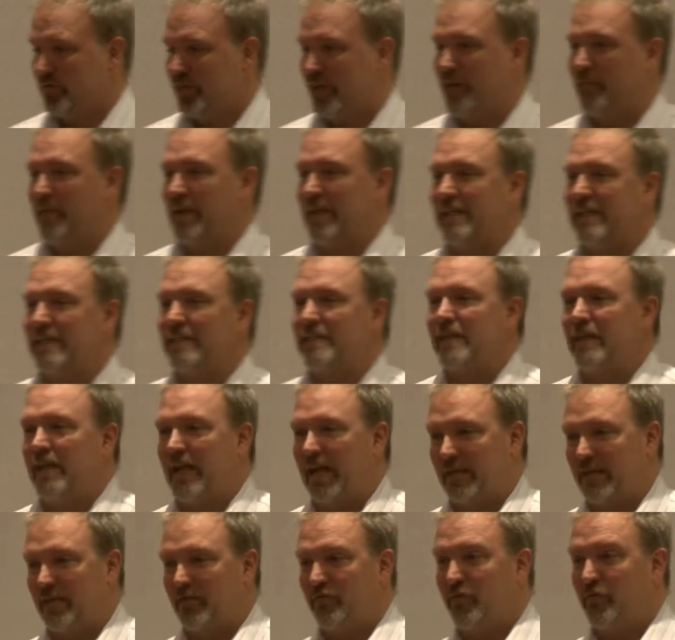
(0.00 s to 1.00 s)
It had been
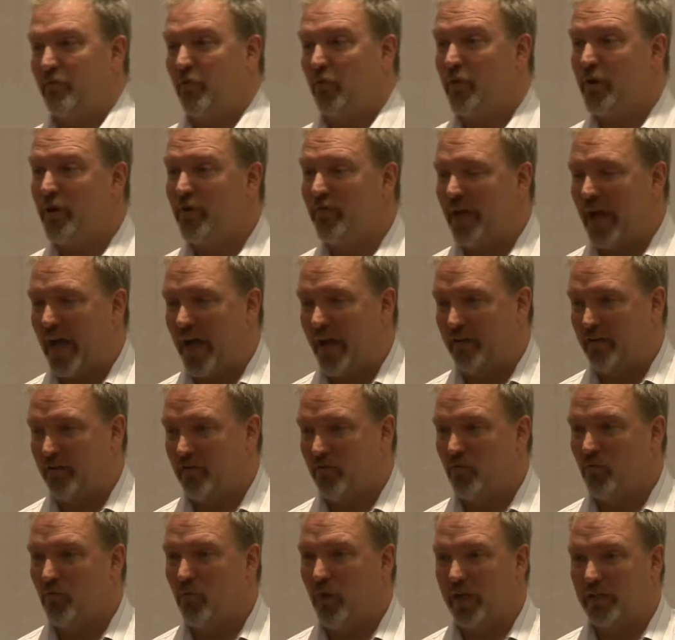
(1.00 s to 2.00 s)
disconnected from the real
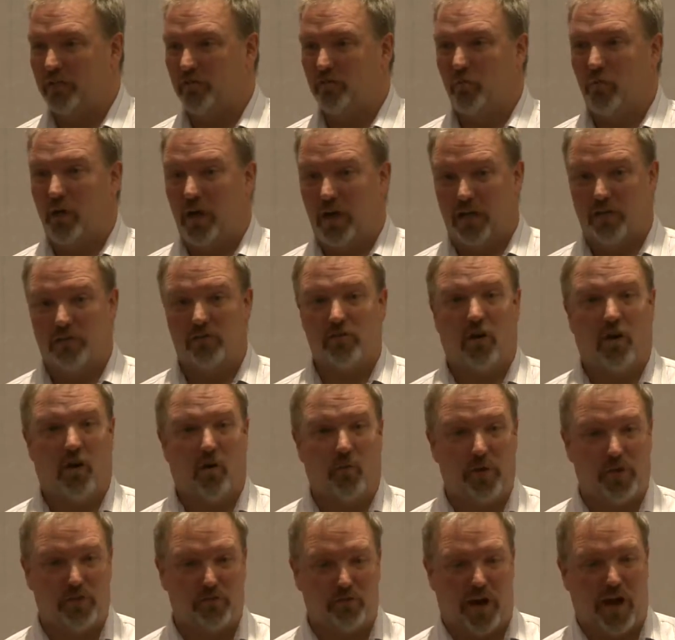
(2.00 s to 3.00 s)
value, which was, are
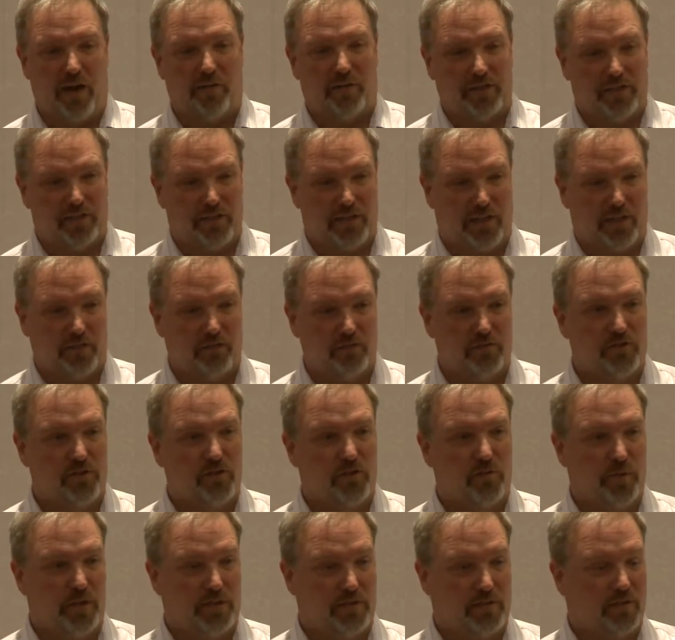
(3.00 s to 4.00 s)
we driving sales to
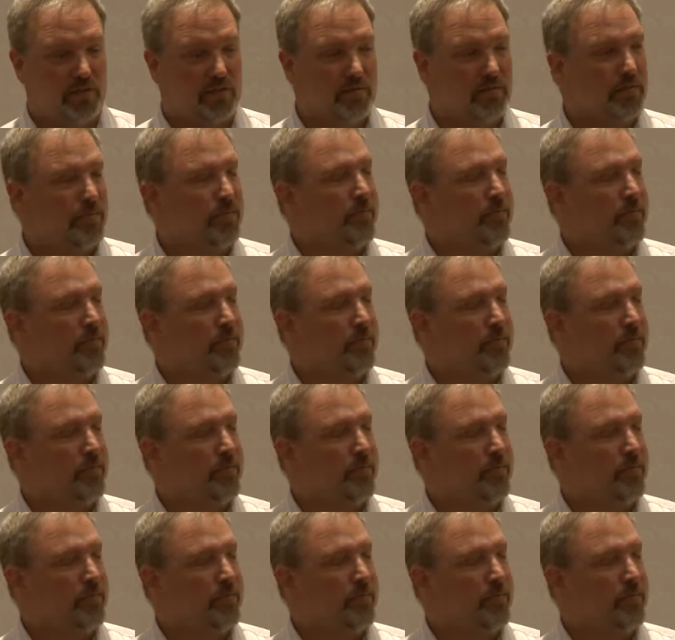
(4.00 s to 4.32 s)
your business?